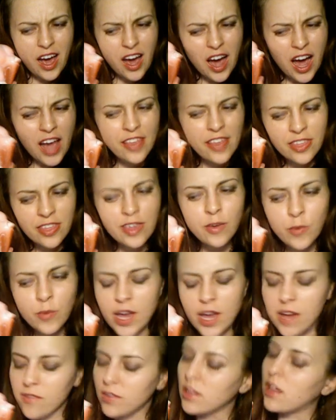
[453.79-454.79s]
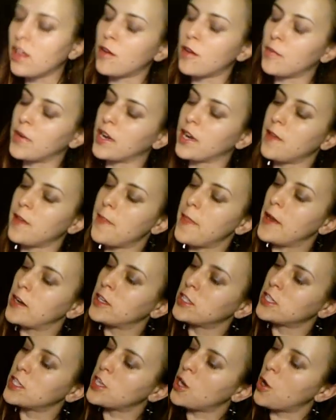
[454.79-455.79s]
I think we have a lot of money in there,
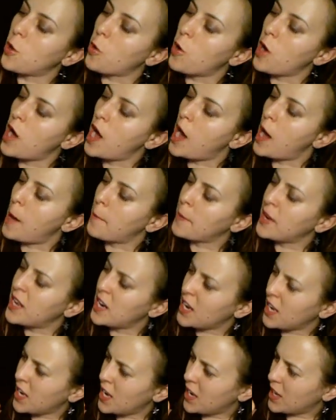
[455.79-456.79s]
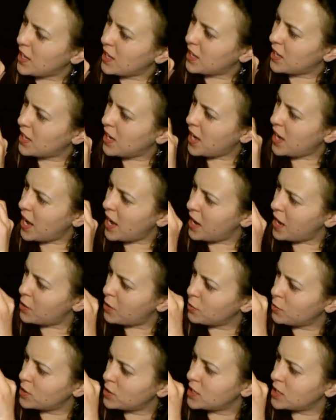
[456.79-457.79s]
so I'm gonna
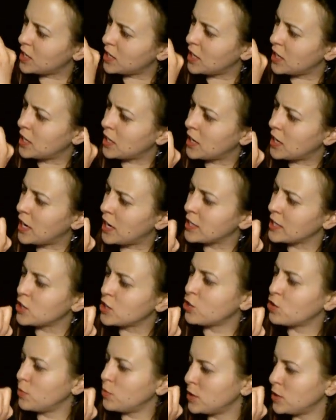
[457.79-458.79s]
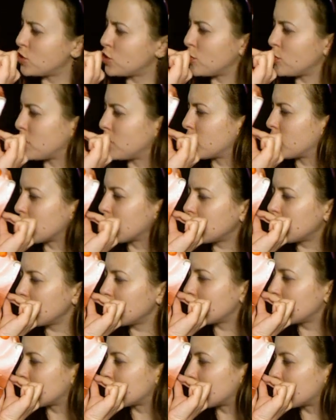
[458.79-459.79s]
Count, and I assume it should be at
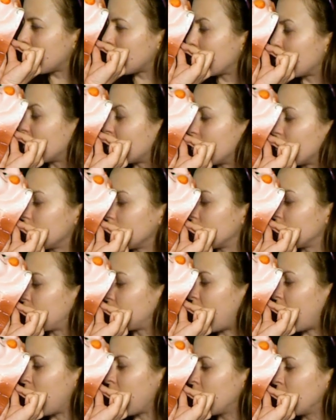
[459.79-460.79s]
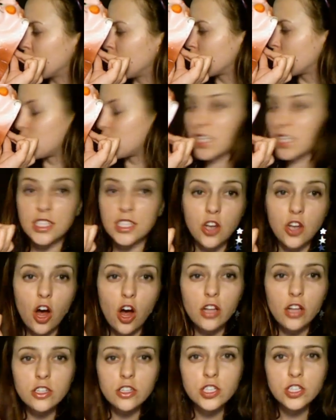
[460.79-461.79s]
least, I mean, five, six
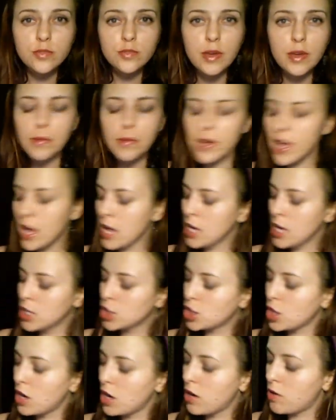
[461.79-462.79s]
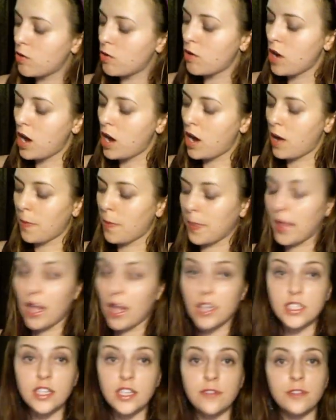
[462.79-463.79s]
dollars maybe. So um, I'll
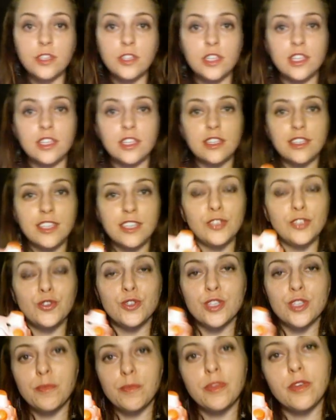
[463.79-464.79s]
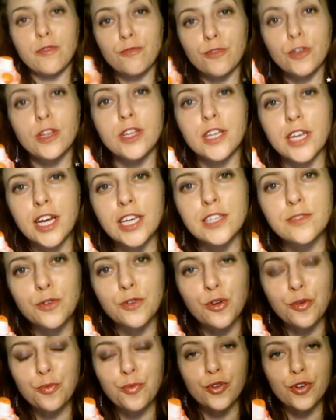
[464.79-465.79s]
definitely get you something really nice for your
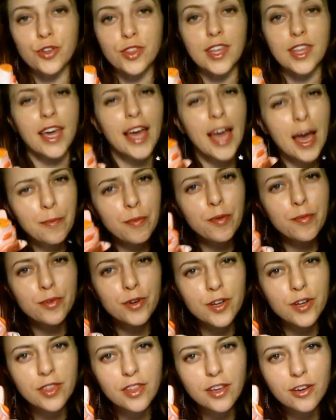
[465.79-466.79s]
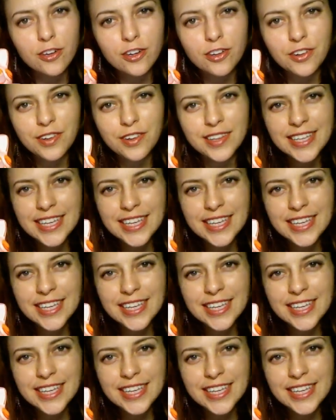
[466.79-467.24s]
birthday. Happy birthday, girl.